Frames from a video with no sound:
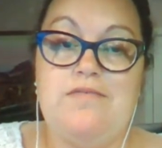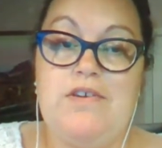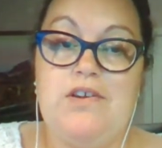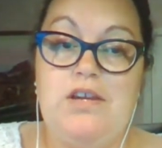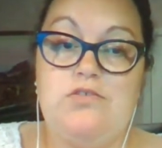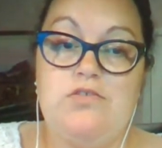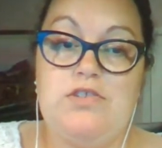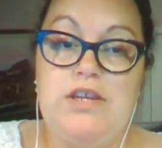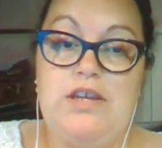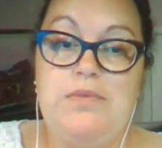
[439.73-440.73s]
it's very
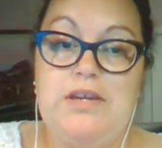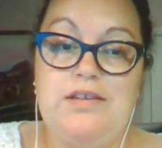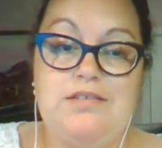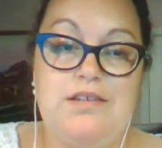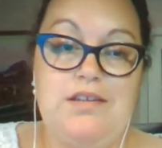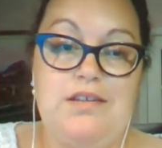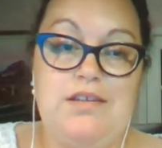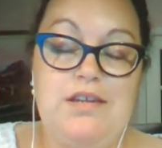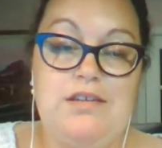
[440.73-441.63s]
interesting because it